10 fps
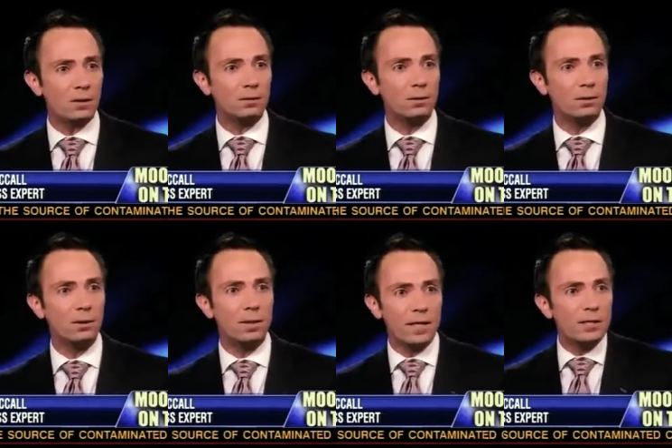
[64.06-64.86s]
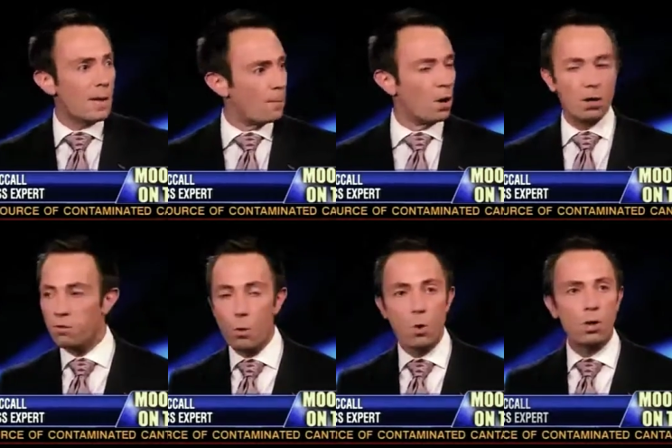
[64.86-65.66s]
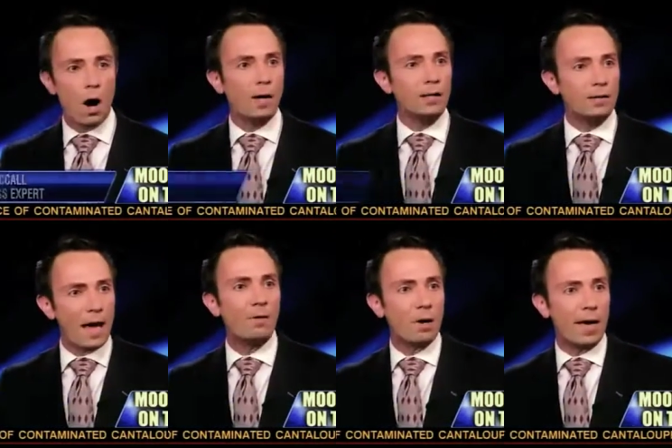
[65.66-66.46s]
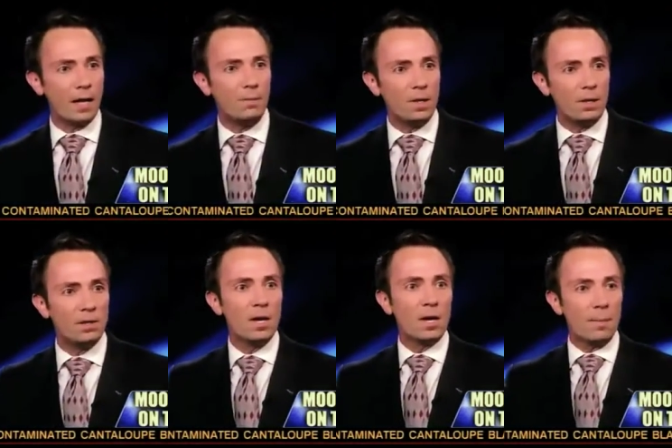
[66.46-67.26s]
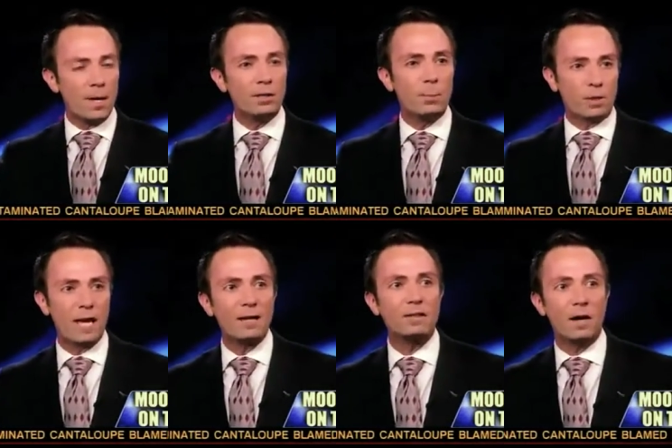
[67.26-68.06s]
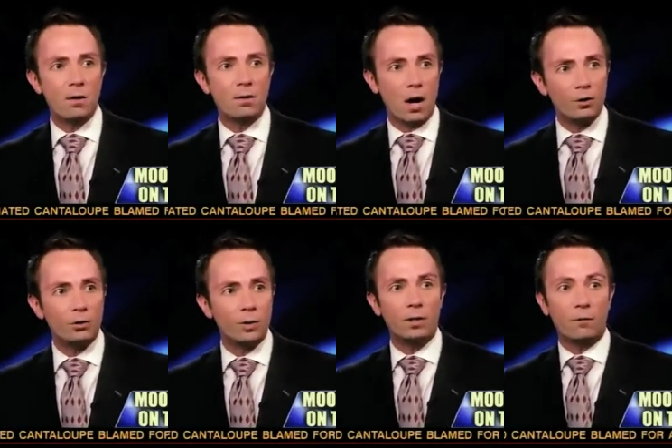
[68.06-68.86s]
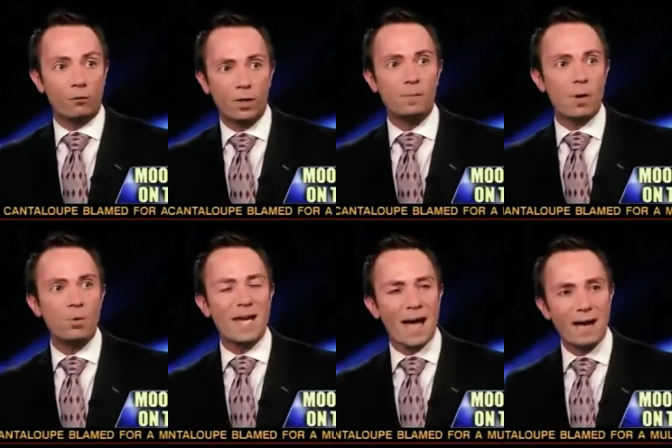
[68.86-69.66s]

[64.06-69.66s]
down. Isn't that part of war? Hunting down our enemies and basically protecting our country, the freedom the that we